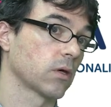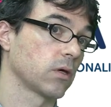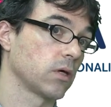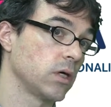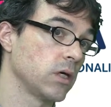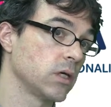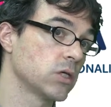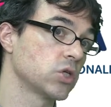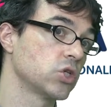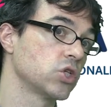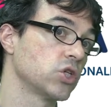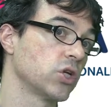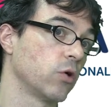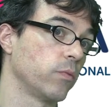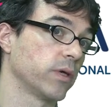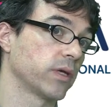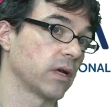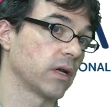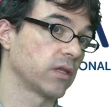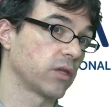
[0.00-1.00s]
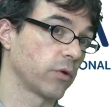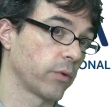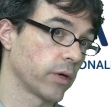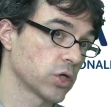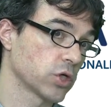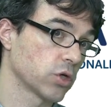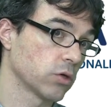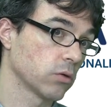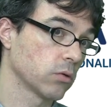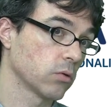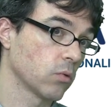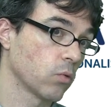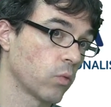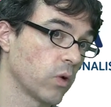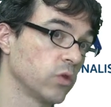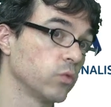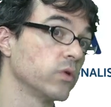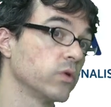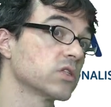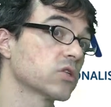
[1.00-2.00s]
each genomic alteration
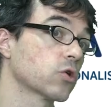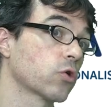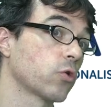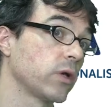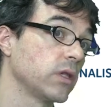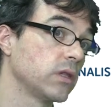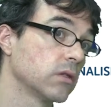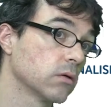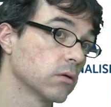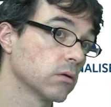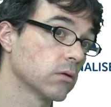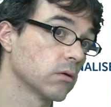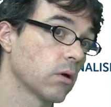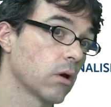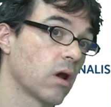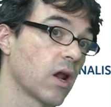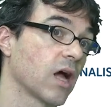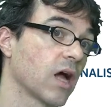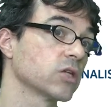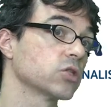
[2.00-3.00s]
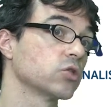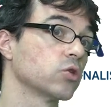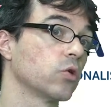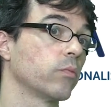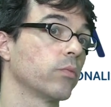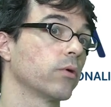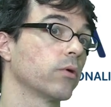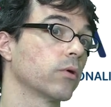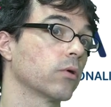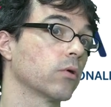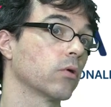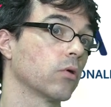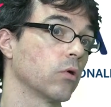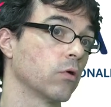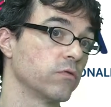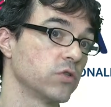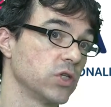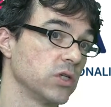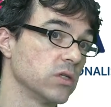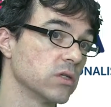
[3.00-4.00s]
when we screen large number
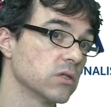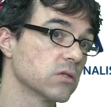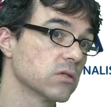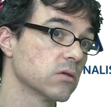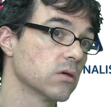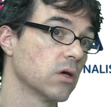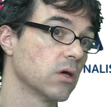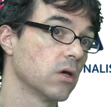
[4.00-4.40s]
of genes.